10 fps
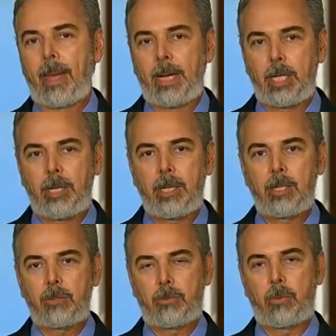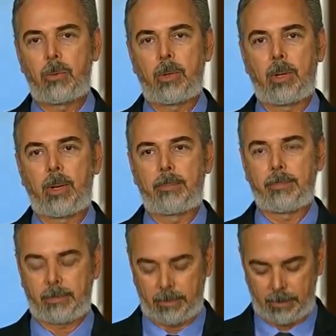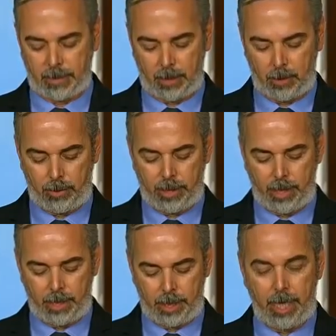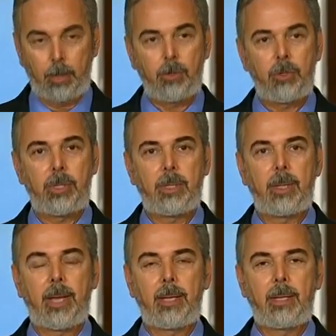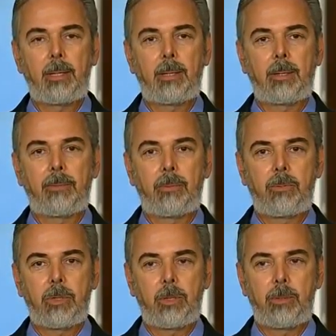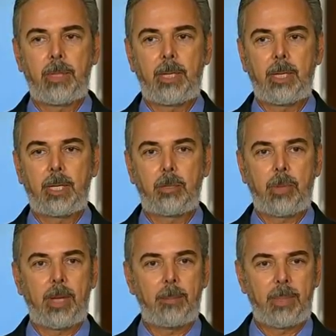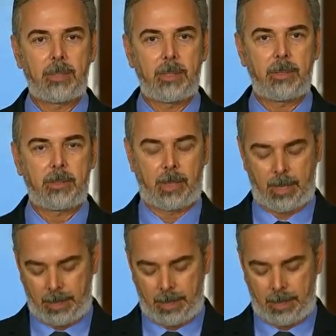ideas for looking at energy in Haiti, food security, trade, business.